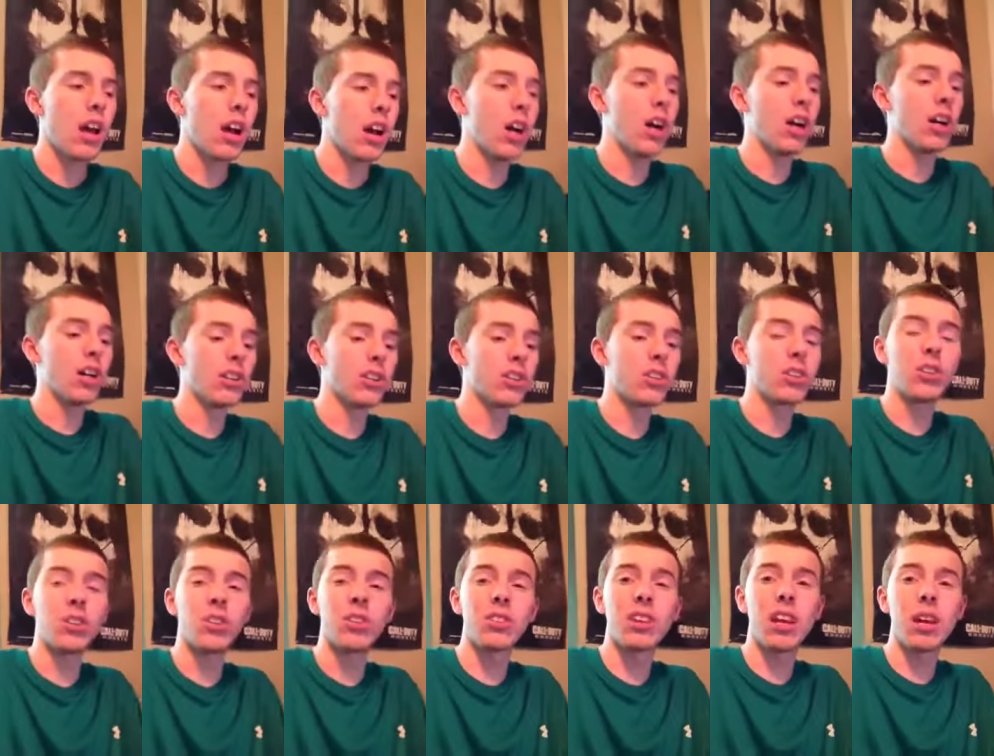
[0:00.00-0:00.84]
Uh,
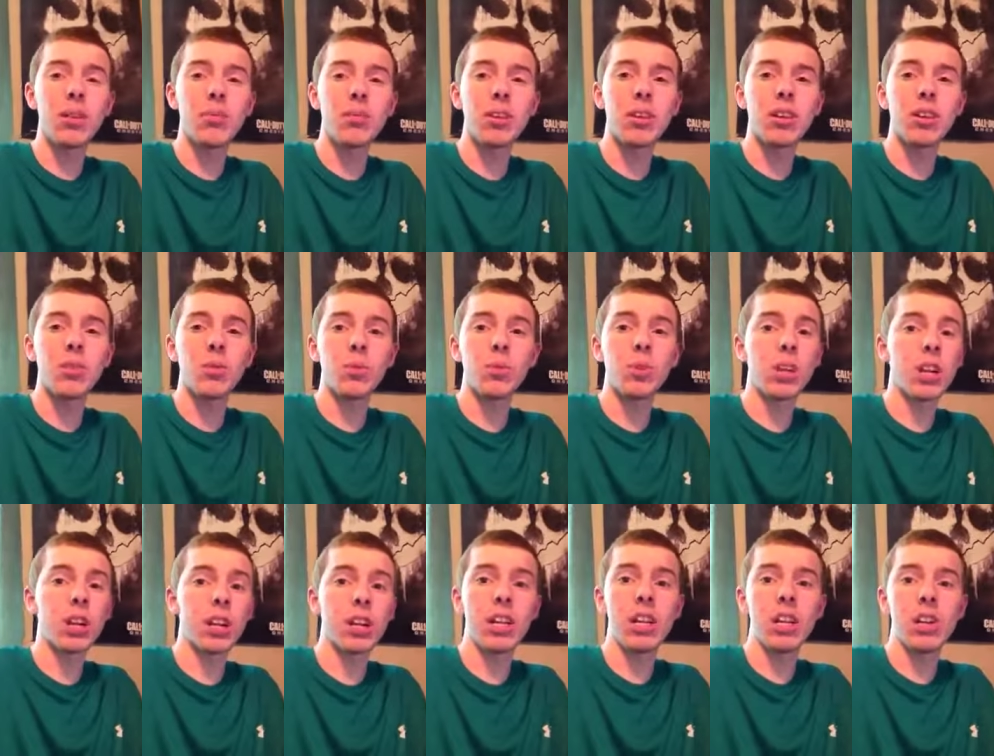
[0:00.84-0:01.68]
so does that mean we're
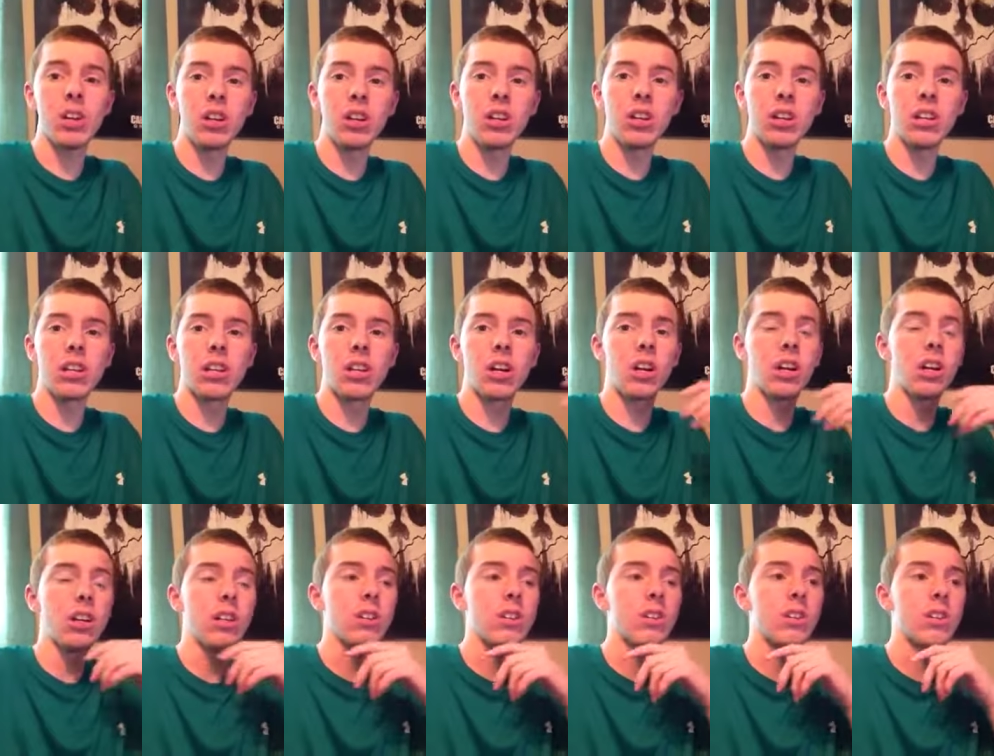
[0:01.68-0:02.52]
not going to hear anything
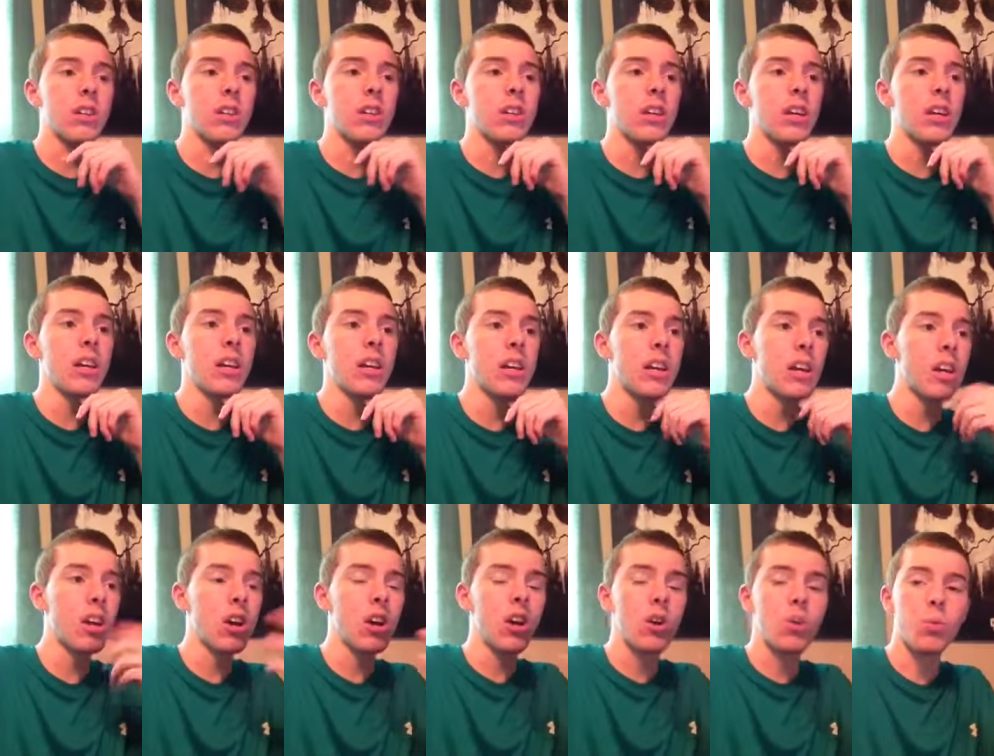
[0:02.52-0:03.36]
on Sunday?
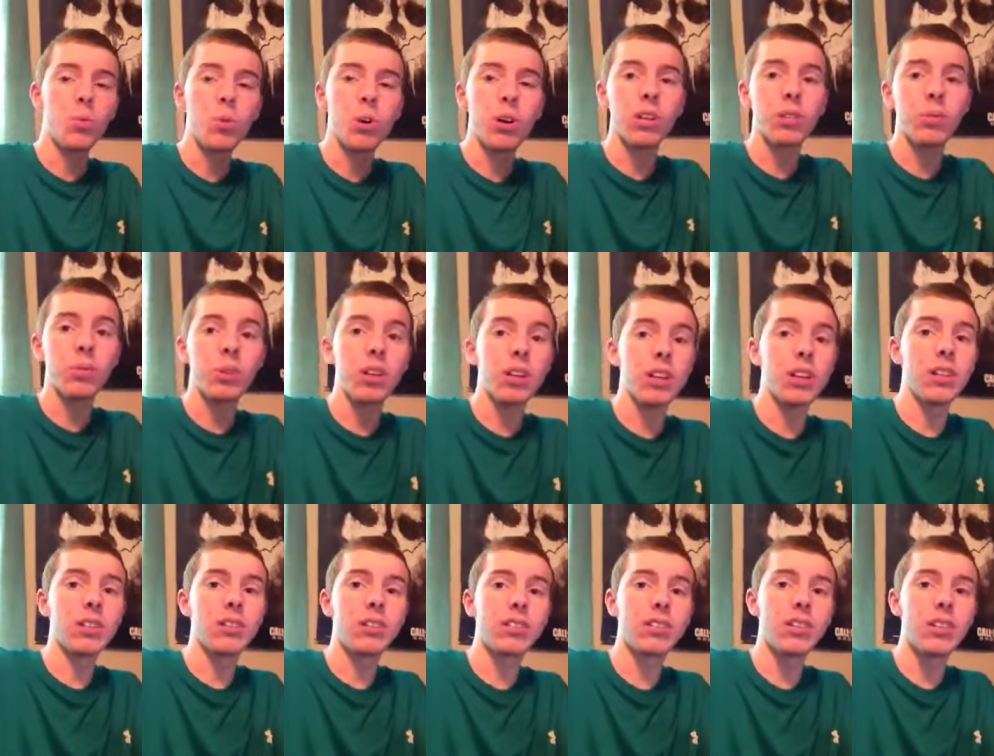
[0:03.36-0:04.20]
We'll have to wait
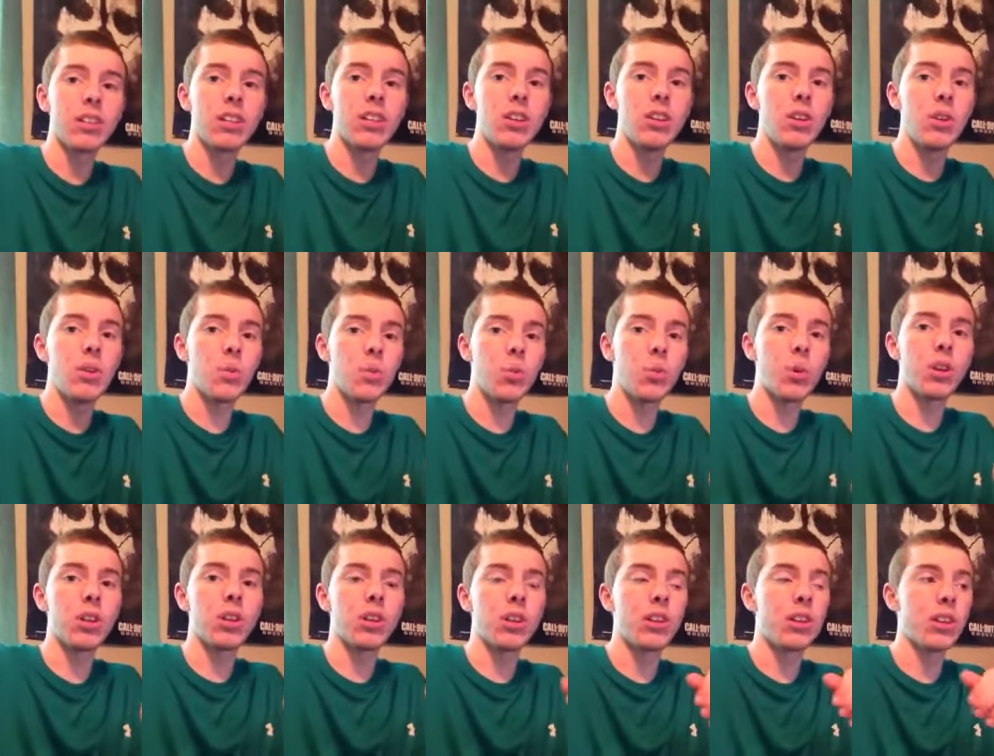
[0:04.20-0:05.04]
and see
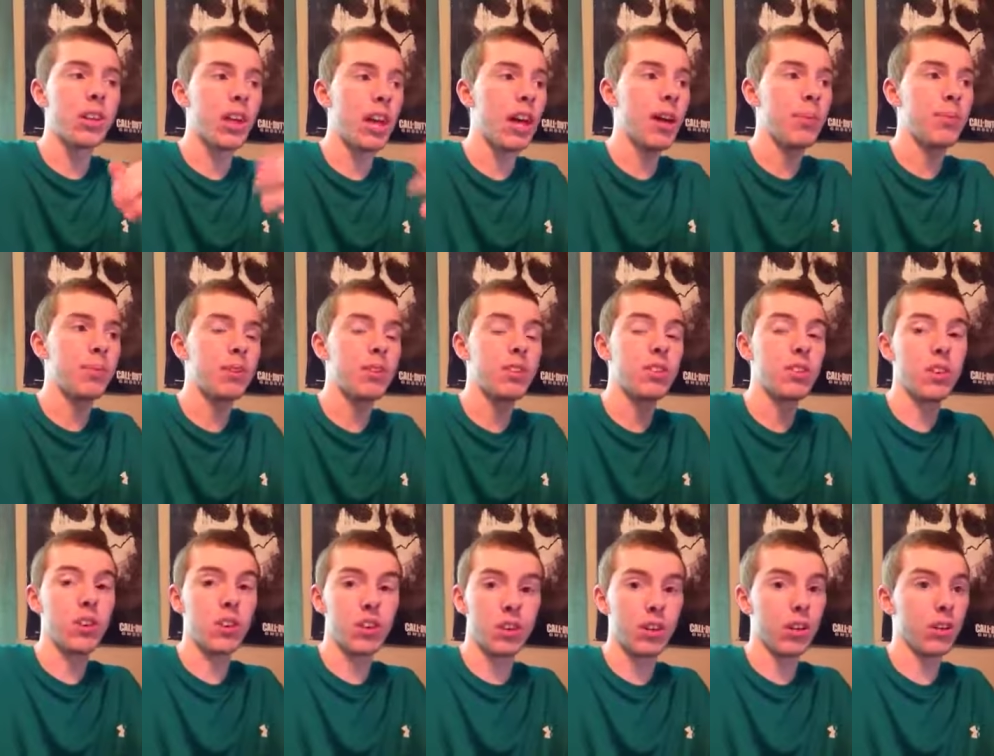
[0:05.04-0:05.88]
what happens
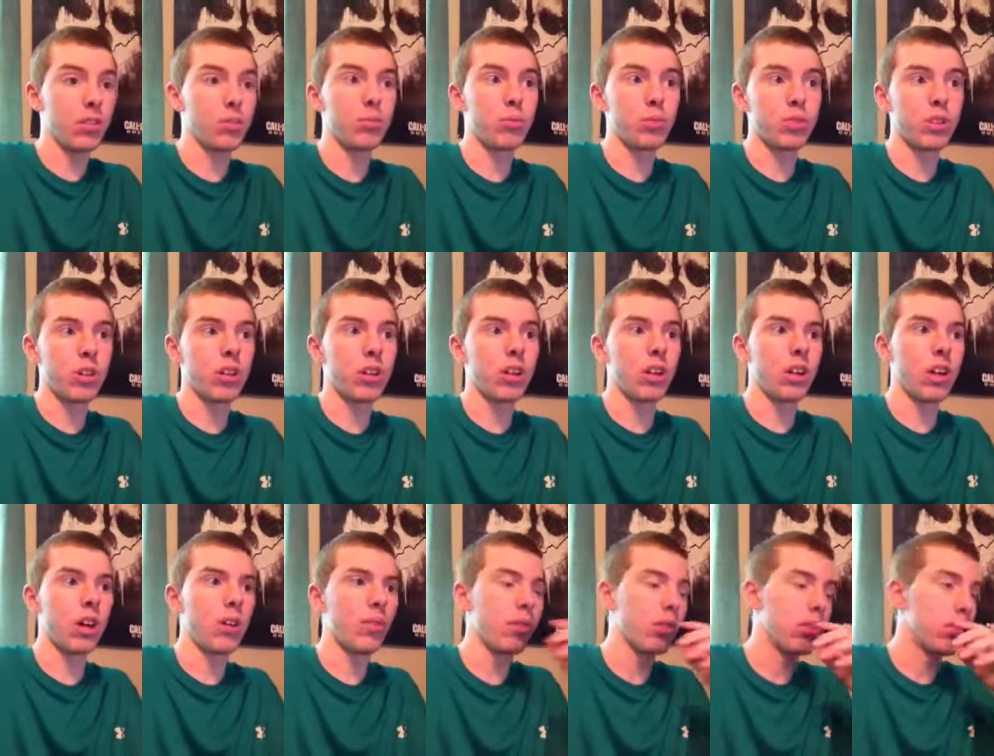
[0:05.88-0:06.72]
on Sunday,
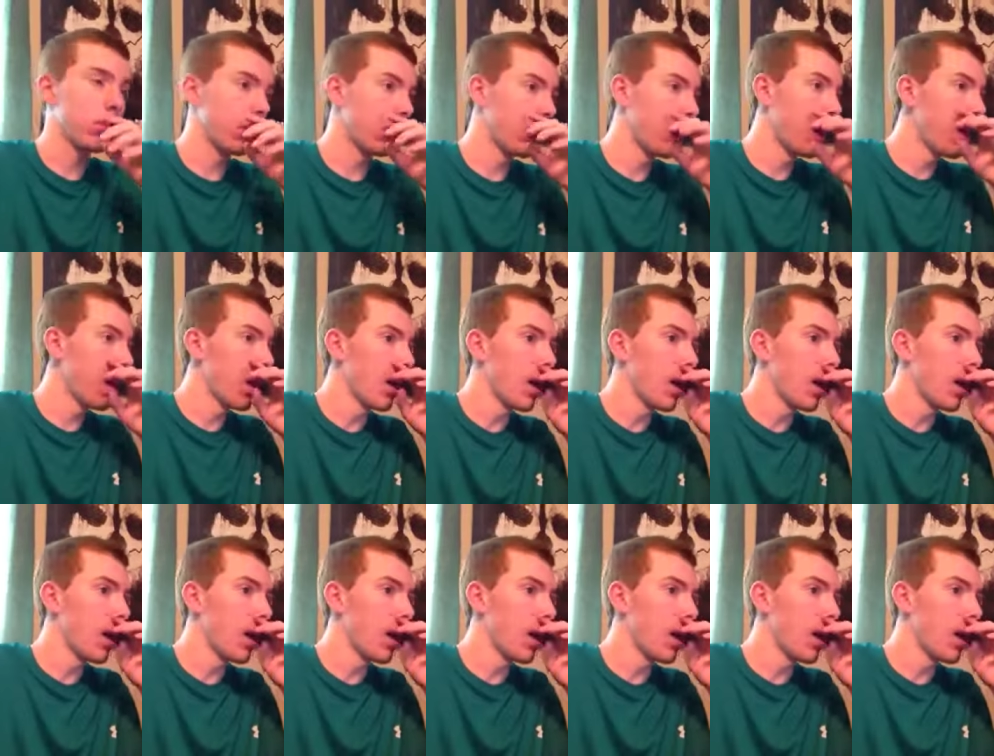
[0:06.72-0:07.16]
obviously.